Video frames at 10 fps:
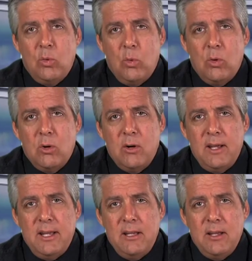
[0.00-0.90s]
for
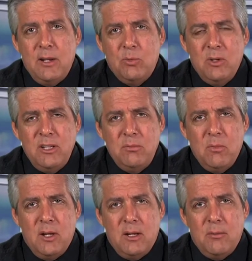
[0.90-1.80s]
a really
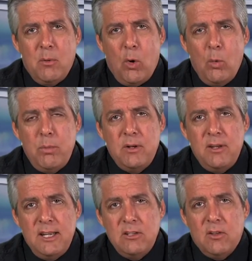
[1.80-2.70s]

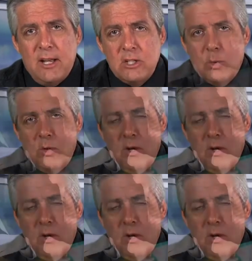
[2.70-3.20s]
open intellectual